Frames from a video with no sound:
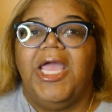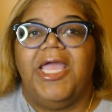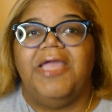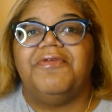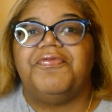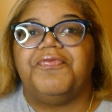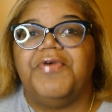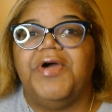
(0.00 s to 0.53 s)

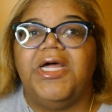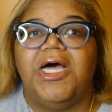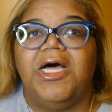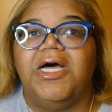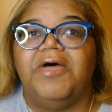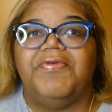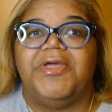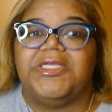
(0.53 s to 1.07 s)
in front
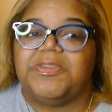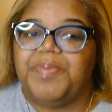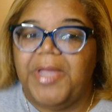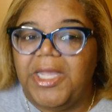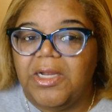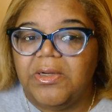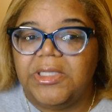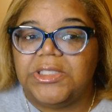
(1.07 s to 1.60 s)
of his
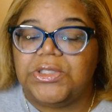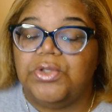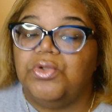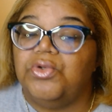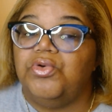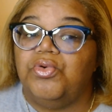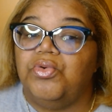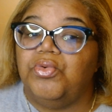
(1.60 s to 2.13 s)
parents
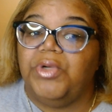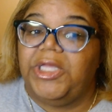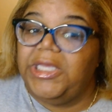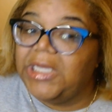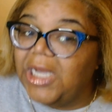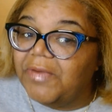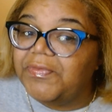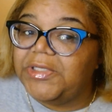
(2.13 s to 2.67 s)
who he
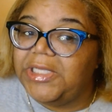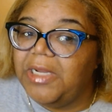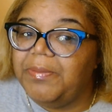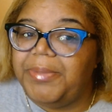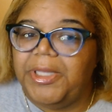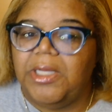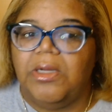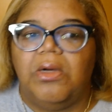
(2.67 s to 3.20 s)
covered their
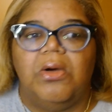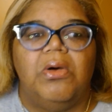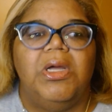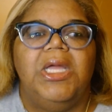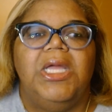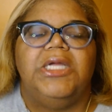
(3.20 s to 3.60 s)
bill